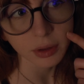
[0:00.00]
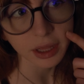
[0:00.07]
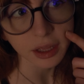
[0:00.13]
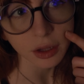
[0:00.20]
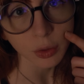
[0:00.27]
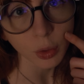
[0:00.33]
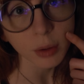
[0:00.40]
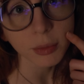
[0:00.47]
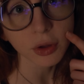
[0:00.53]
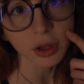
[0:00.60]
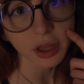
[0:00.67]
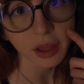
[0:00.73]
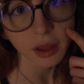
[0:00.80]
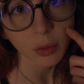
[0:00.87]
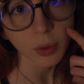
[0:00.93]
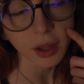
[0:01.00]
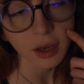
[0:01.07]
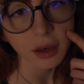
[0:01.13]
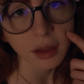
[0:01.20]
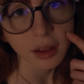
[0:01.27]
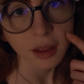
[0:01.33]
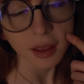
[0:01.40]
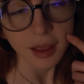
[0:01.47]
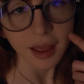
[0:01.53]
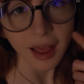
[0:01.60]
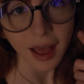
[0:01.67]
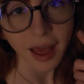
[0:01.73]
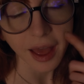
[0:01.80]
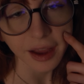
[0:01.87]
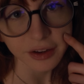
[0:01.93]
like a normal-looking one.
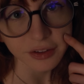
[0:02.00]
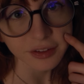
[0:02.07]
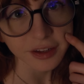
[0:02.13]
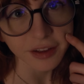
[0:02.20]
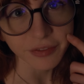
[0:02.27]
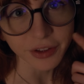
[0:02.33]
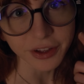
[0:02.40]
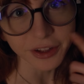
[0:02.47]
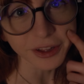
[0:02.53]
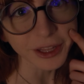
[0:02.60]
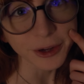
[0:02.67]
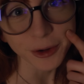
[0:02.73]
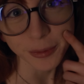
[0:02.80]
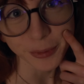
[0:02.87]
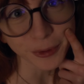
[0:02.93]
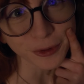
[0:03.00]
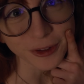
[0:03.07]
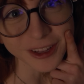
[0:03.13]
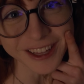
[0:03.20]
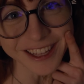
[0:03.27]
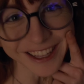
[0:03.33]
I just have a clear mole